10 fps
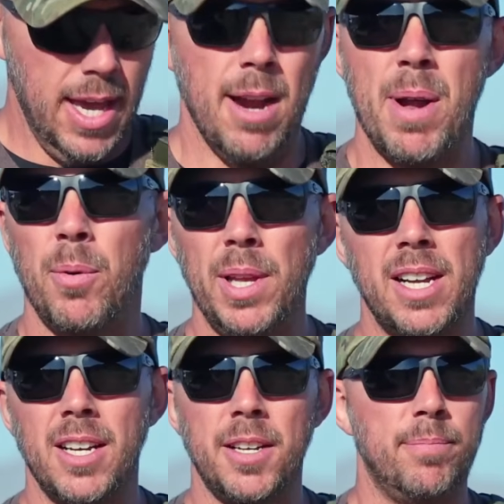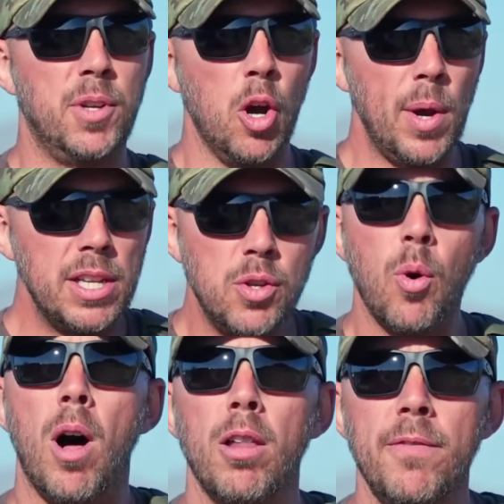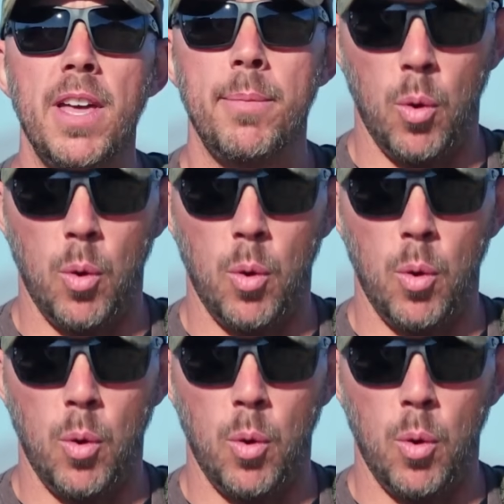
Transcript: And I'm not really going to go into all of them.